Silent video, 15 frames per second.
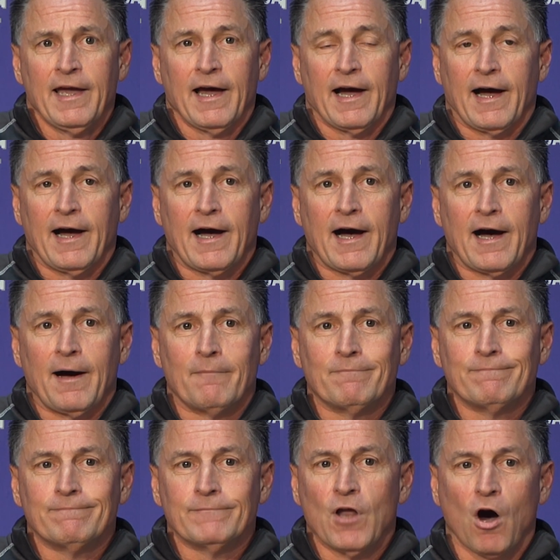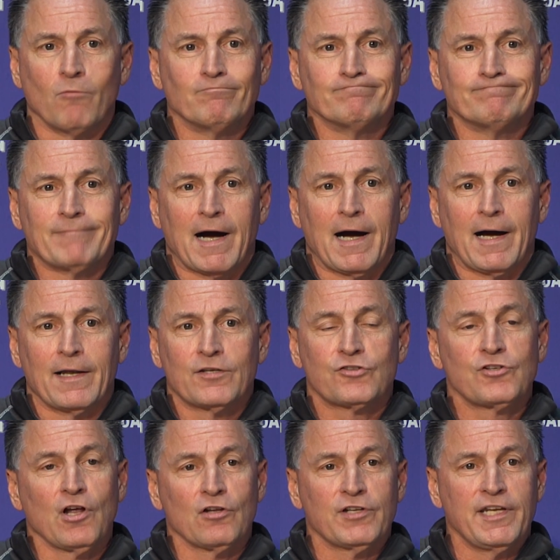I
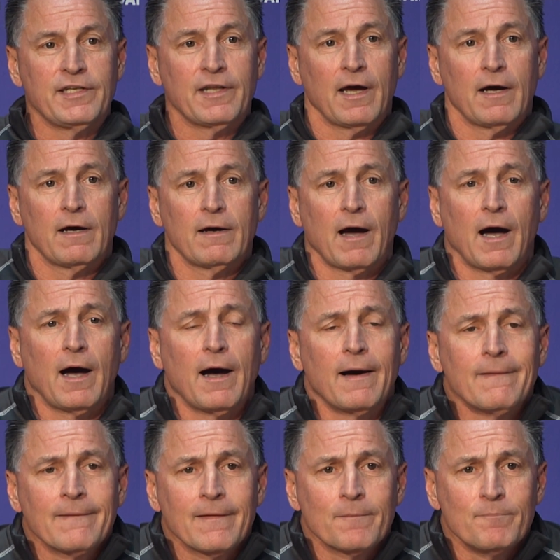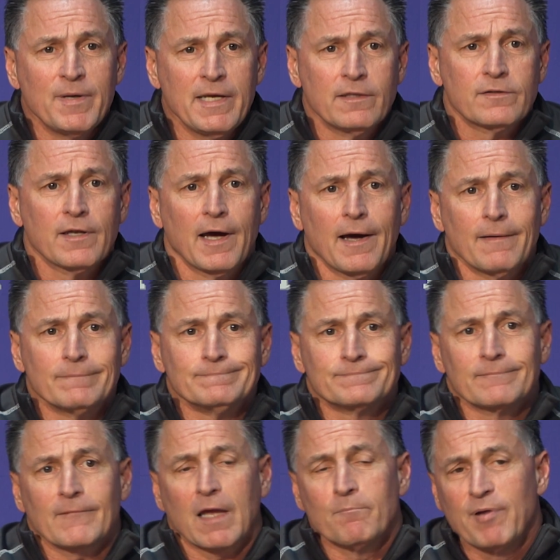still need to meet
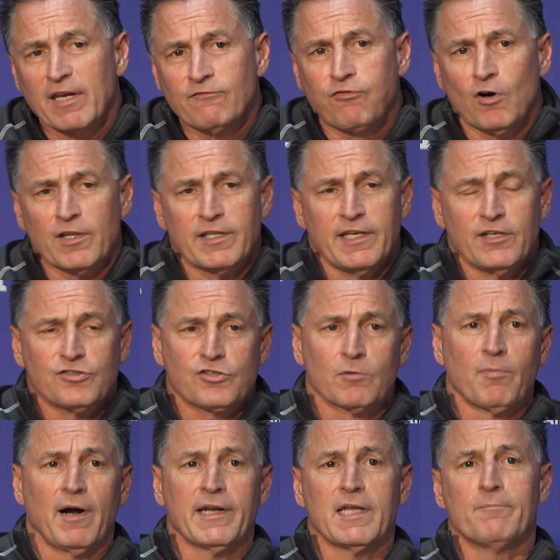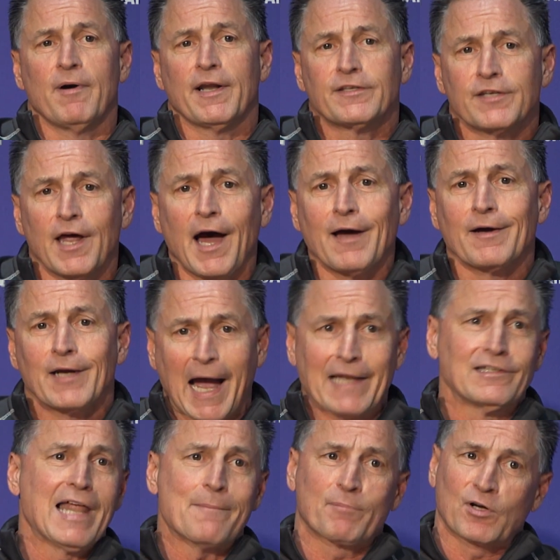Bigfoot and the Easter Bunny, but
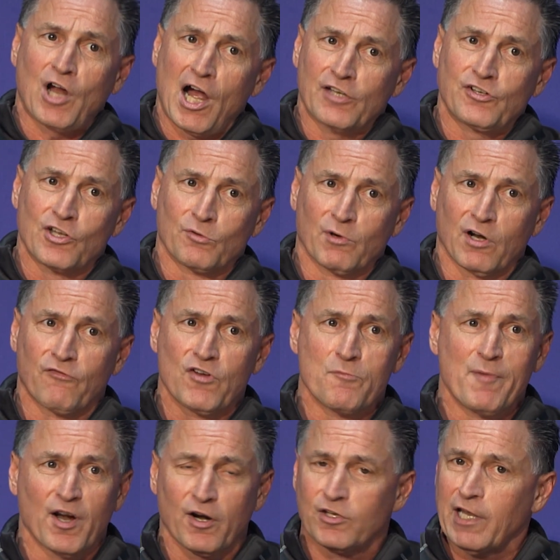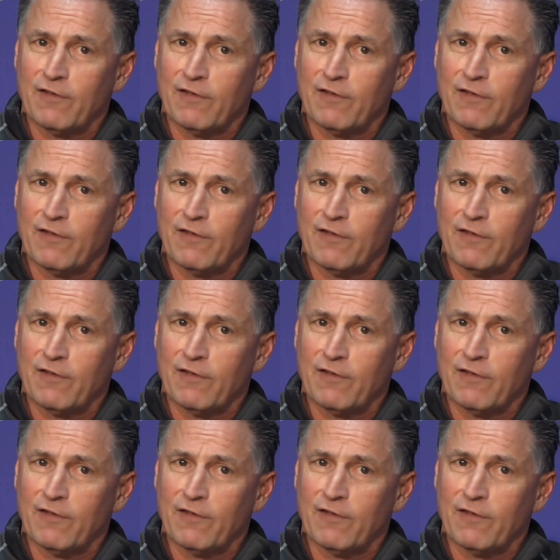got leprechauns in the rearview mirror.